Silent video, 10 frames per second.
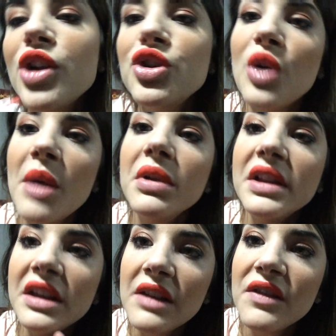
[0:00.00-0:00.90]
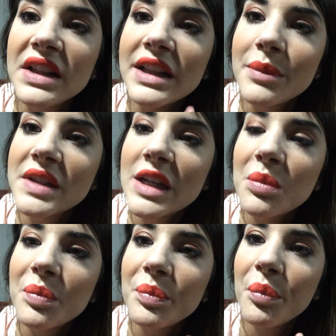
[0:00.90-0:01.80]
Do I believe in lipstick
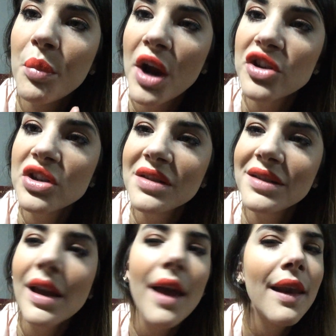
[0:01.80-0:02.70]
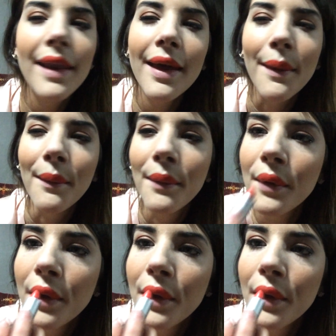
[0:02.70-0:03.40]
brushes? No.